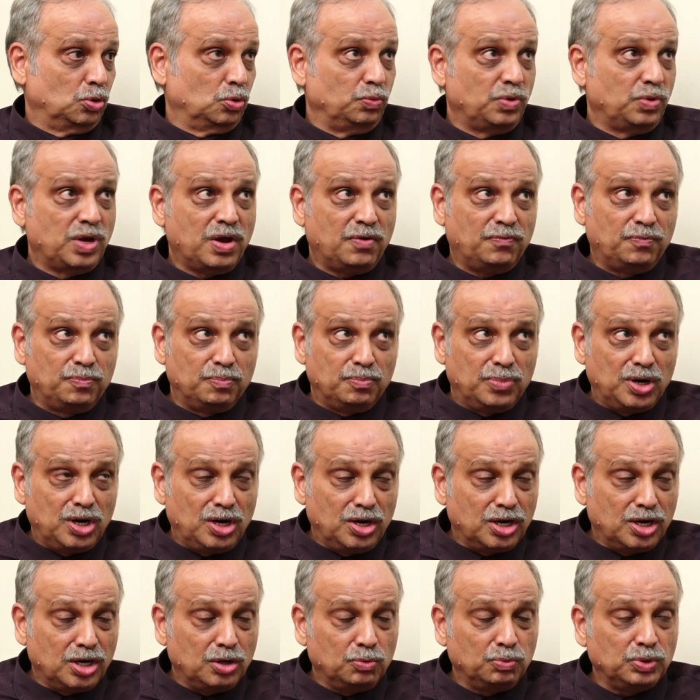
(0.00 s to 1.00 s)
We have
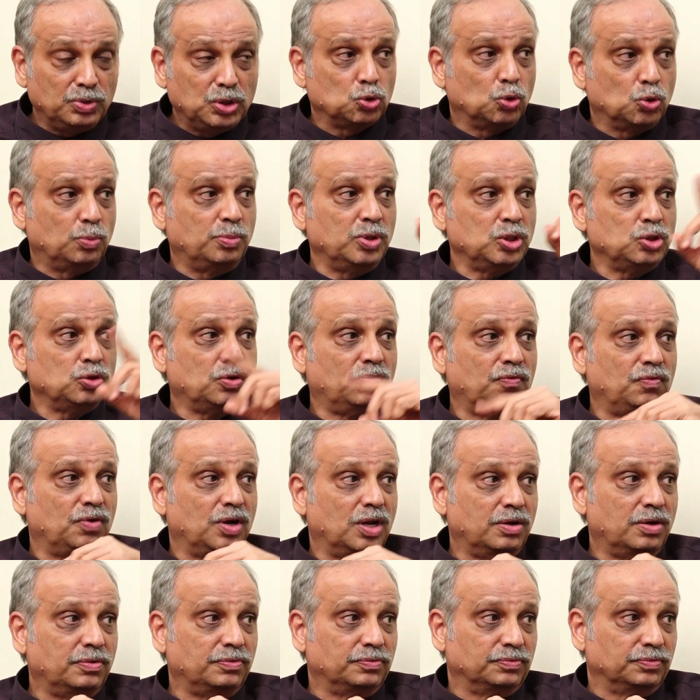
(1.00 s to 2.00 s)
built it with so much of
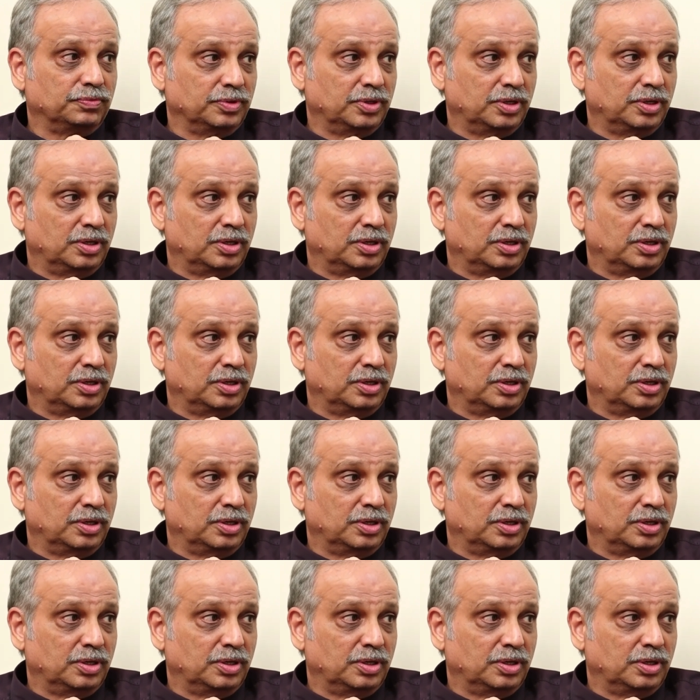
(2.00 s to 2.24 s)
love,